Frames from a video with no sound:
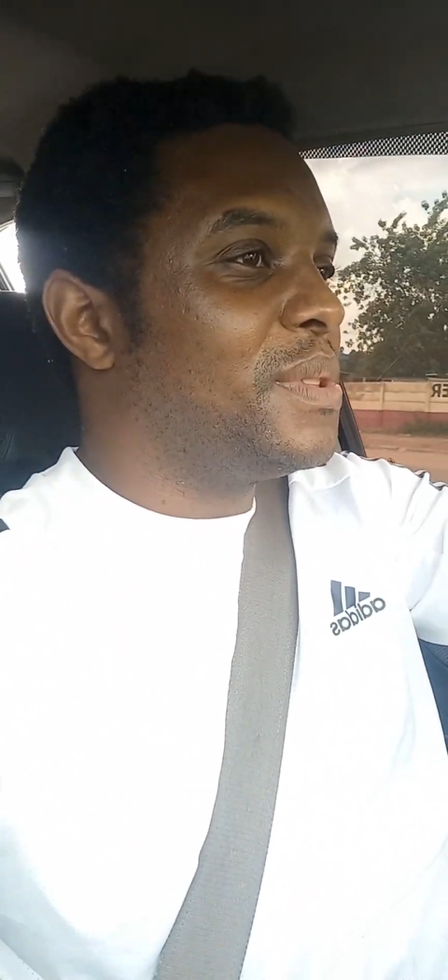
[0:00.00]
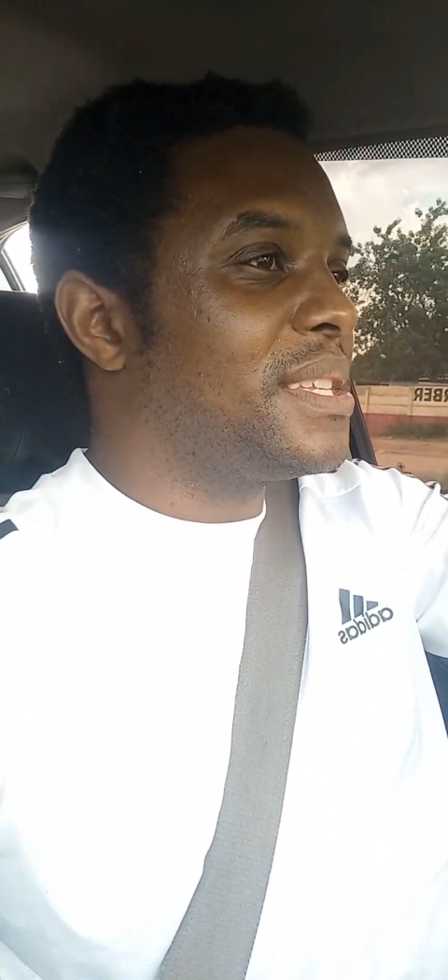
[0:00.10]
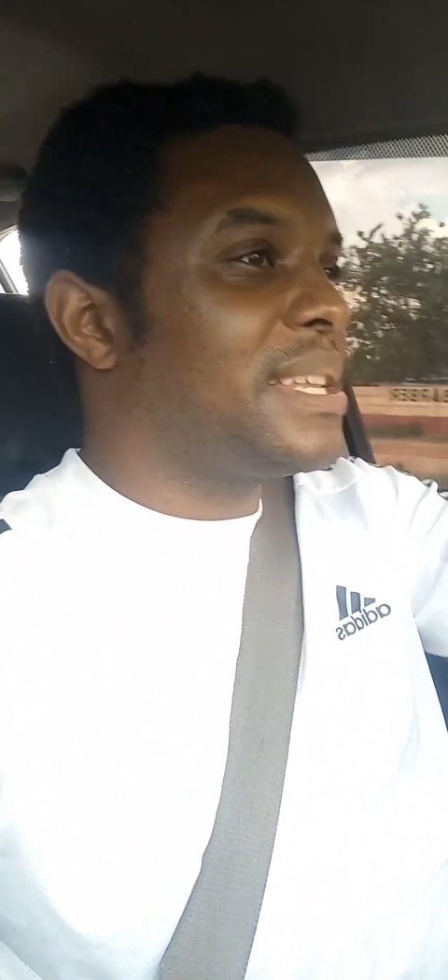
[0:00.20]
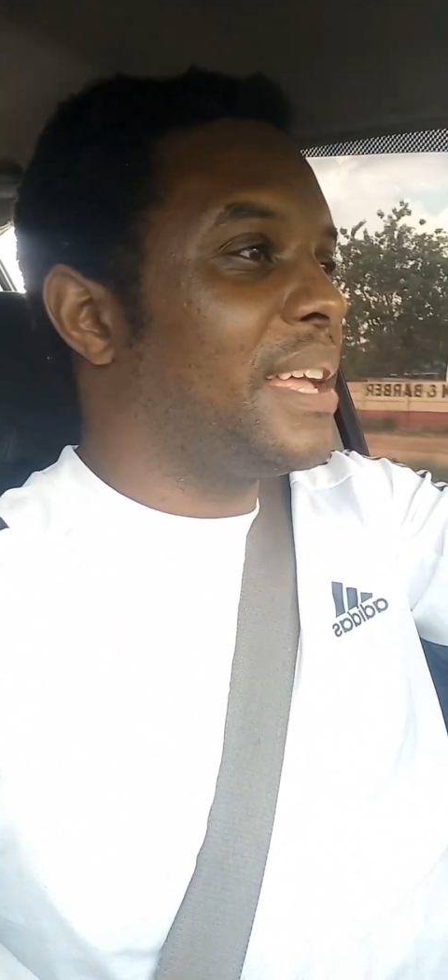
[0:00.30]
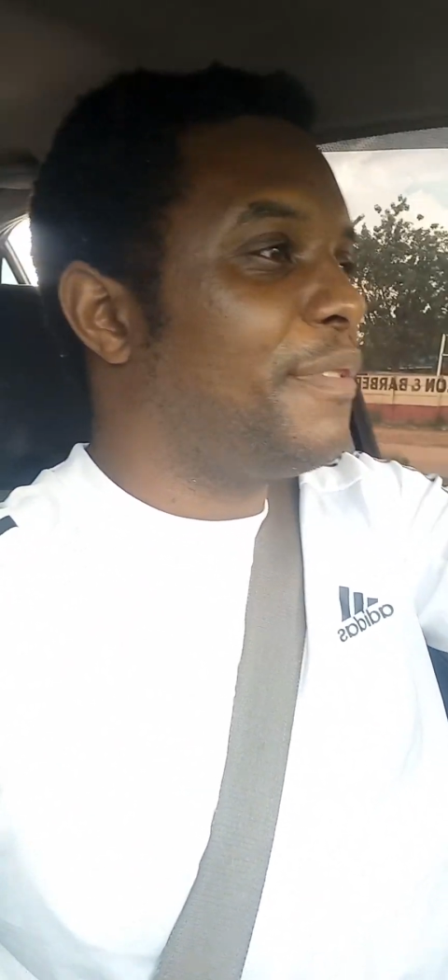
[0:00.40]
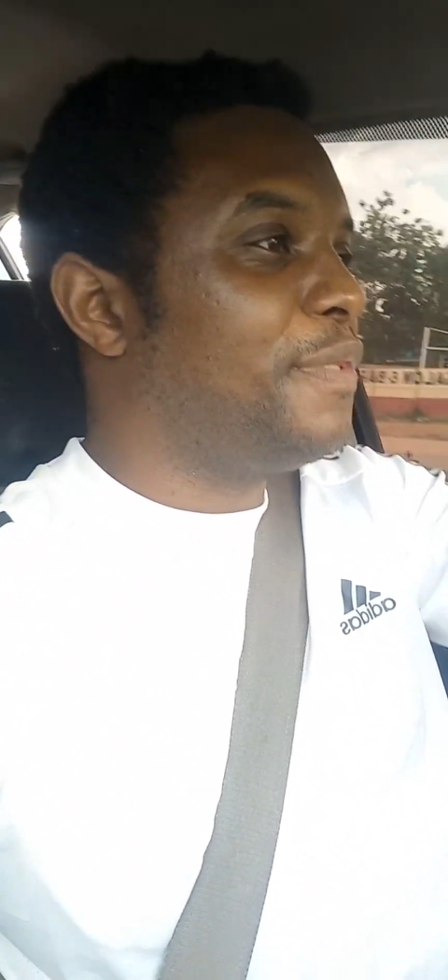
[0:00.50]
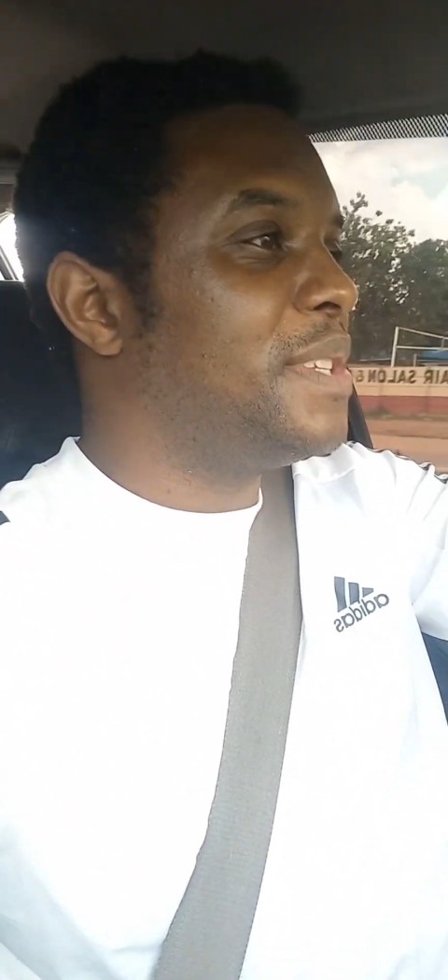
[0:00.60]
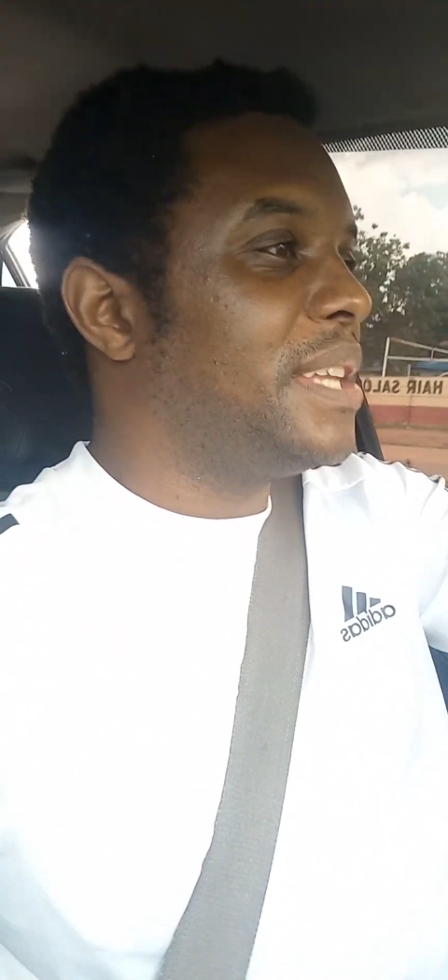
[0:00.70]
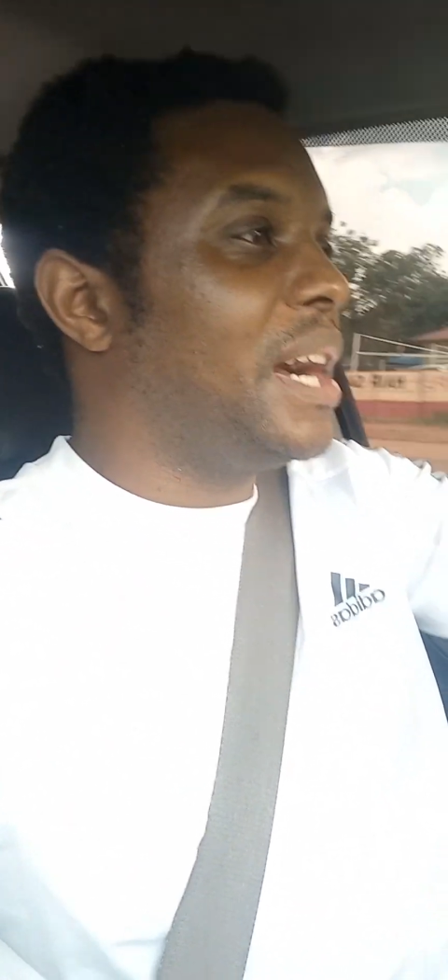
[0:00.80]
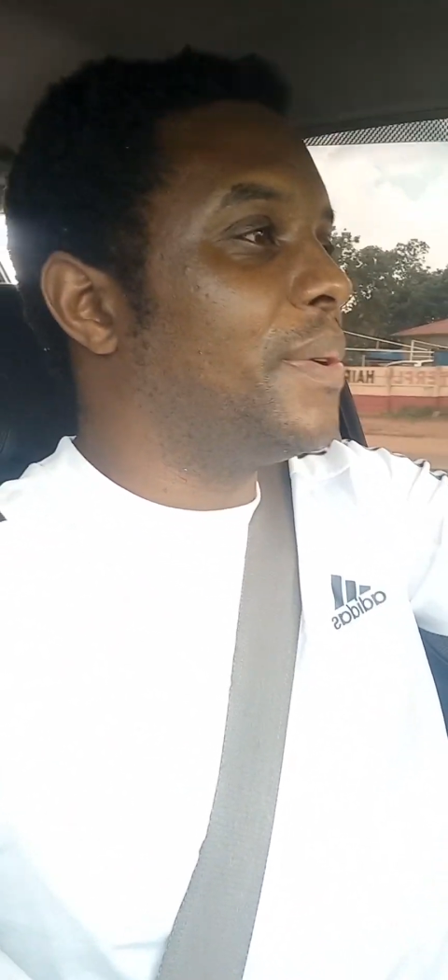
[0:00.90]
That's like
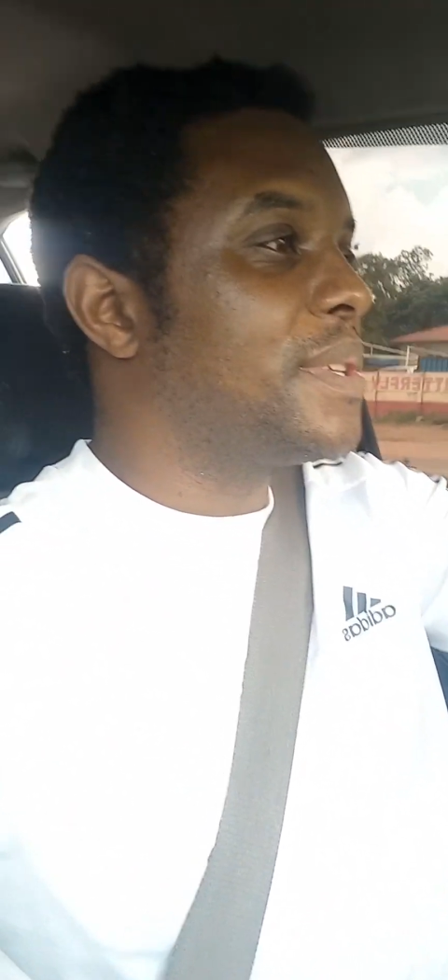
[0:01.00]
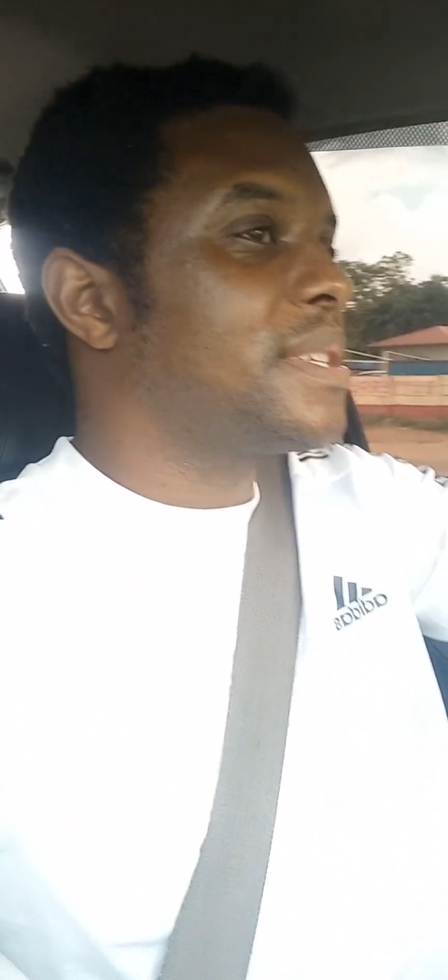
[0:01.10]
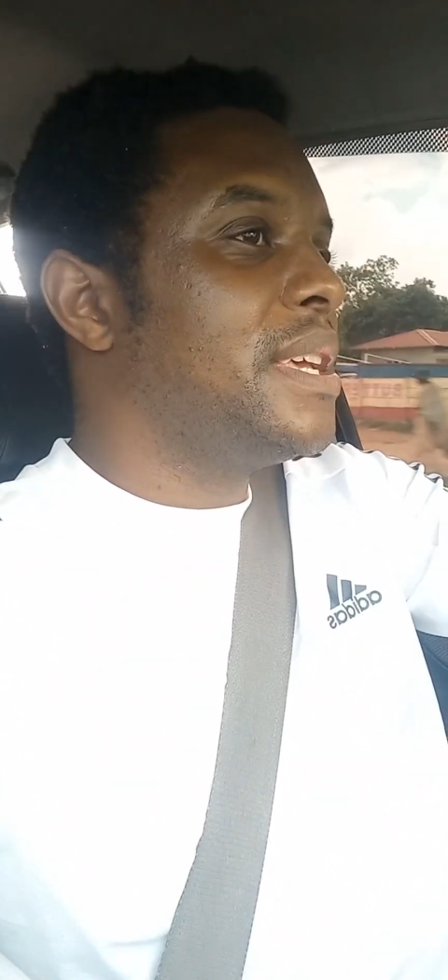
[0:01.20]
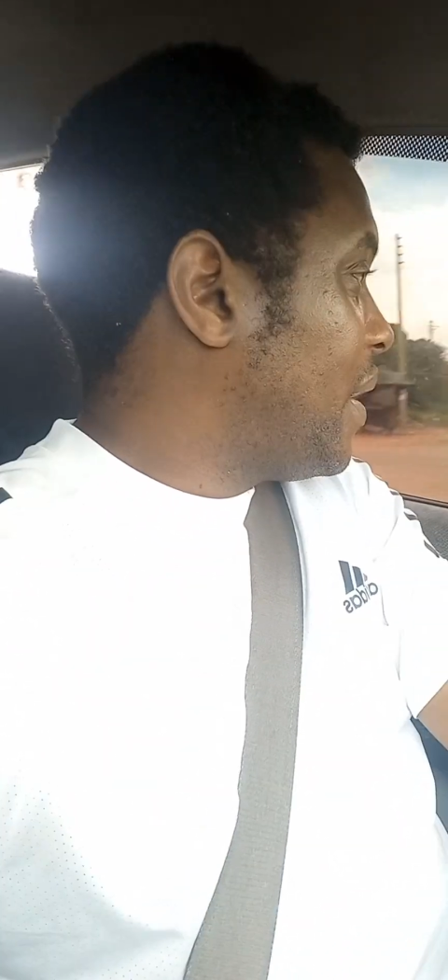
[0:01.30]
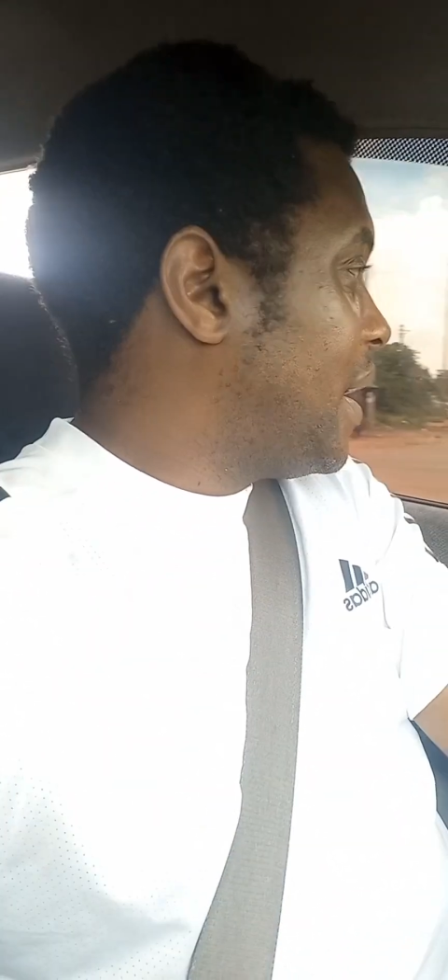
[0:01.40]
15 hours,